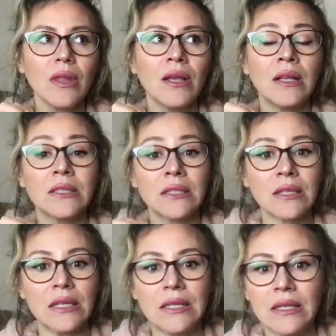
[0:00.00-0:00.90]
as an
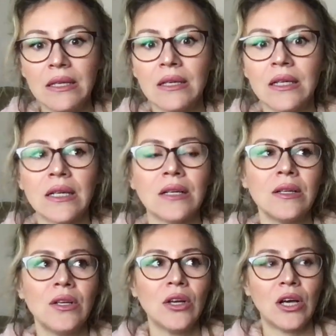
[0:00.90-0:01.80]
idea,
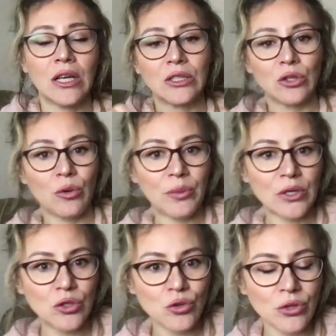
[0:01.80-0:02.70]
as an
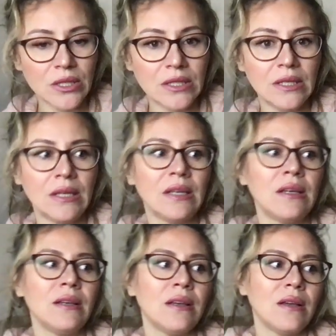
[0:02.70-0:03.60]

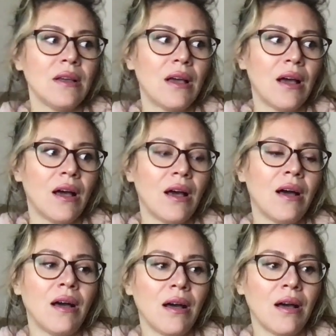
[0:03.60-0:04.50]
opportunity
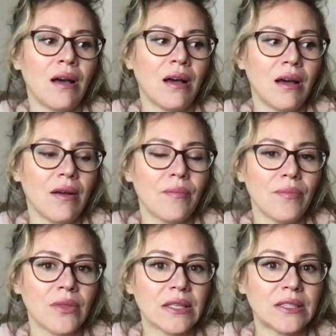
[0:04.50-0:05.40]

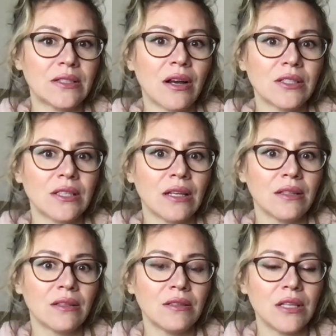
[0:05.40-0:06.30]
that starts, that
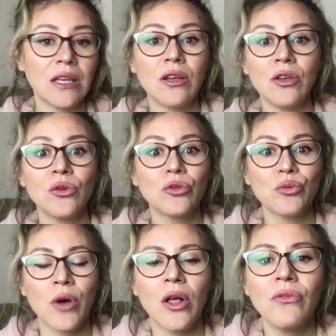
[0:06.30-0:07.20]
take you
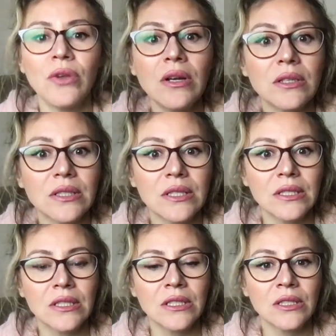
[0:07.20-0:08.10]
12 years
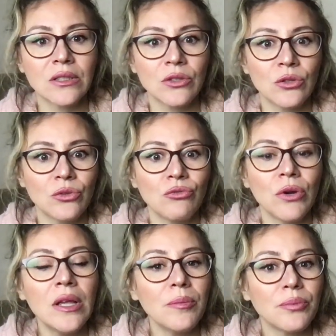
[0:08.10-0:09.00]
until you
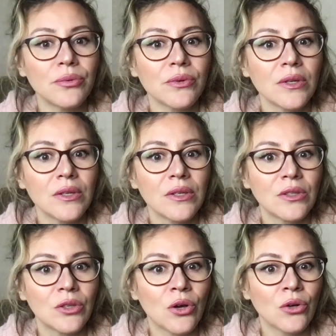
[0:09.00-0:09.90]
reap
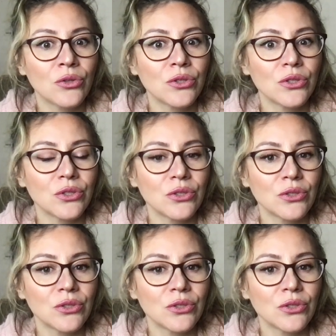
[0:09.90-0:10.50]
those